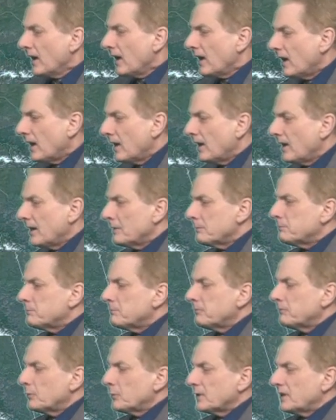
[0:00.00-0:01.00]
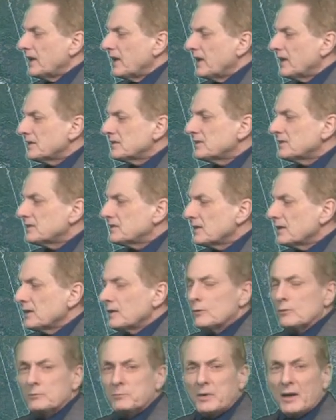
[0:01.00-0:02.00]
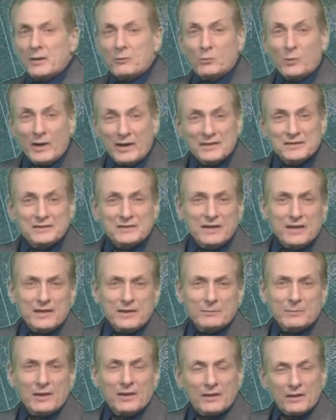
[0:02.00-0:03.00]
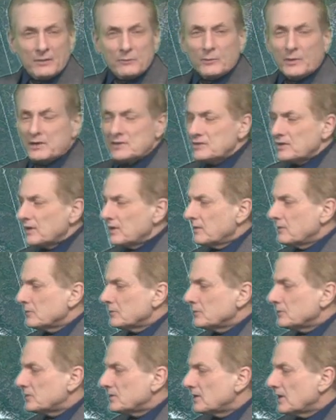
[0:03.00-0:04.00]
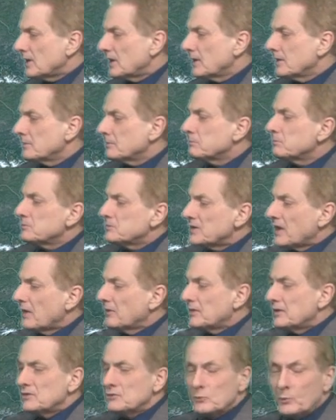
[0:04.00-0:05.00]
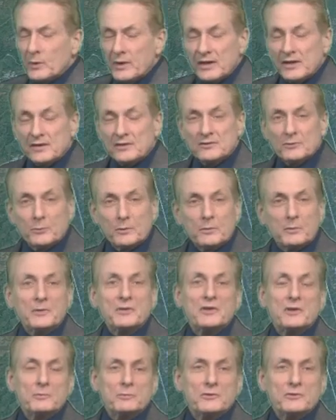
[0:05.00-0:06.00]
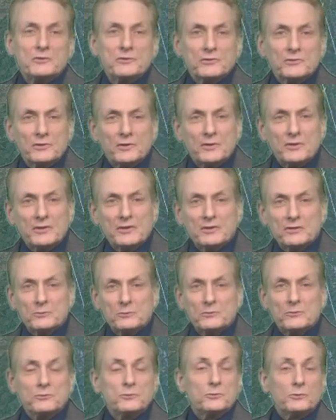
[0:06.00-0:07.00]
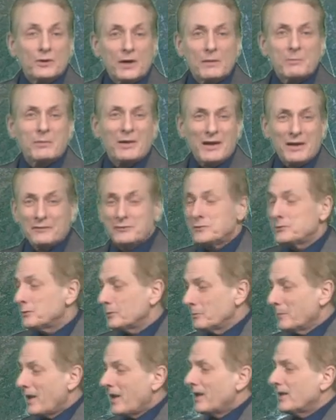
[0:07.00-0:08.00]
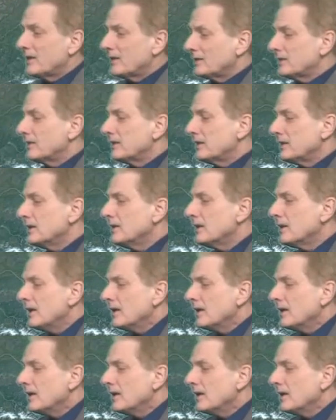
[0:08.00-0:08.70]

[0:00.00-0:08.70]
Forecast by Wednesday, by late Wednesday, those southeast winds, the warmer temperatures are going to drop off dramatically